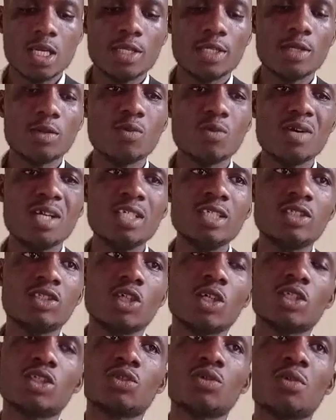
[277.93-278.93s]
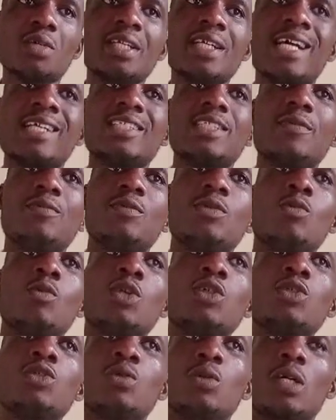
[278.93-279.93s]
Then when the song is going as if it
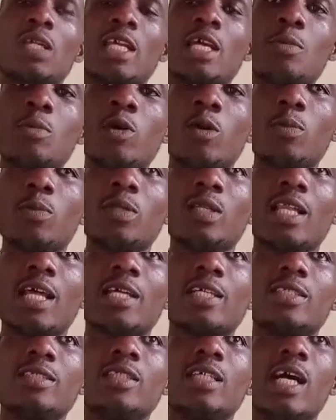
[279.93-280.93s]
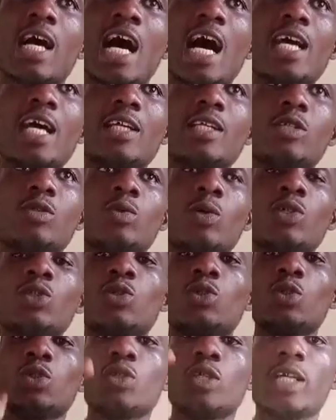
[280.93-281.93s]
wants to climb up, like the high, you want
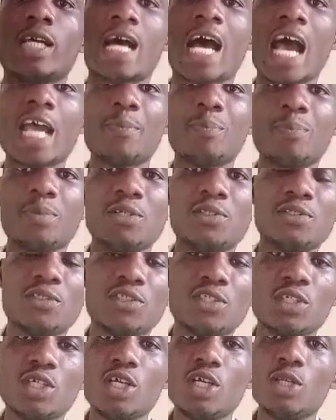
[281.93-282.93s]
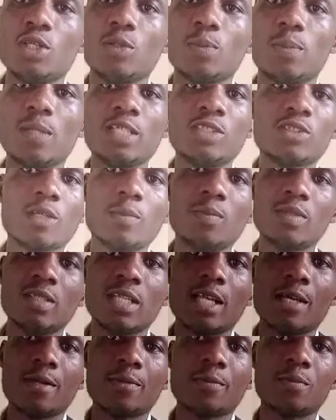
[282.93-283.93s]
to go to a high pitch, you play something
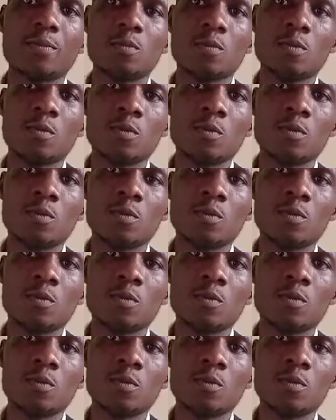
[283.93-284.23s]
like,